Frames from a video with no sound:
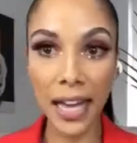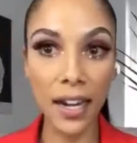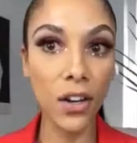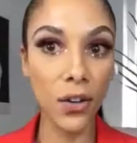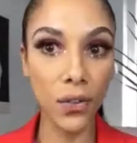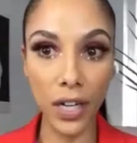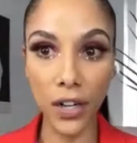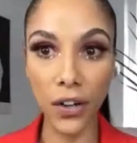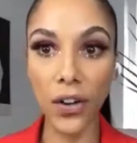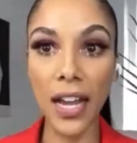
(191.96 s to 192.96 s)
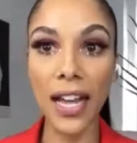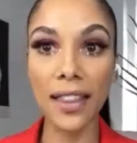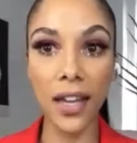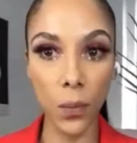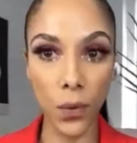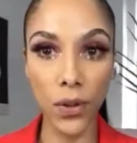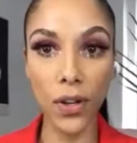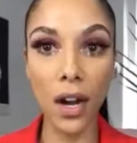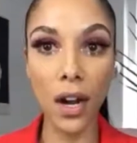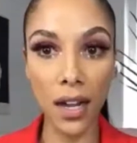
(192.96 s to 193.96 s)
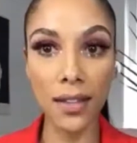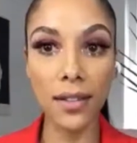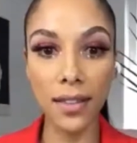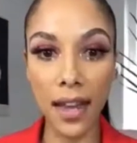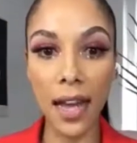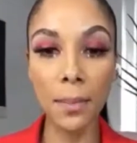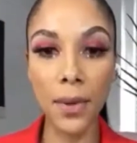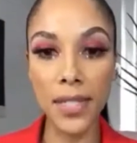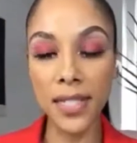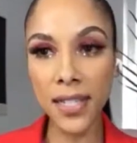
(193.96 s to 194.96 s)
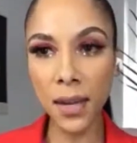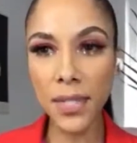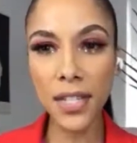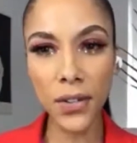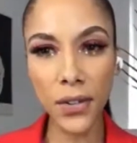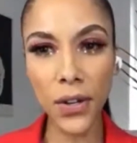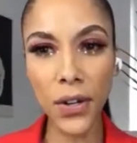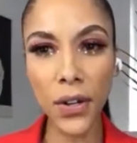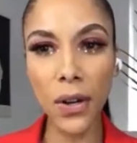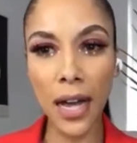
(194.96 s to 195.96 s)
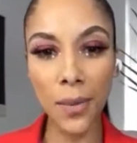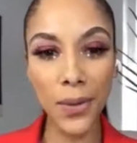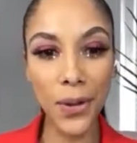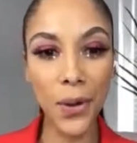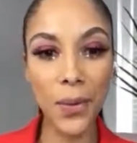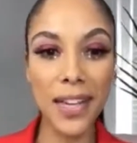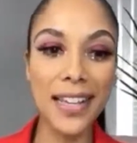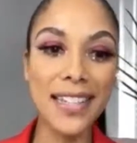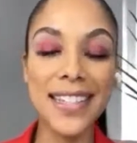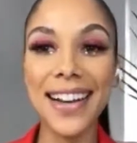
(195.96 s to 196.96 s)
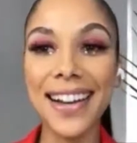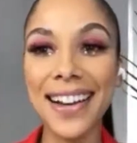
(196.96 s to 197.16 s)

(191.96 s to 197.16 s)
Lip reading: and a career and then work on that. But since I was a little girl, I would always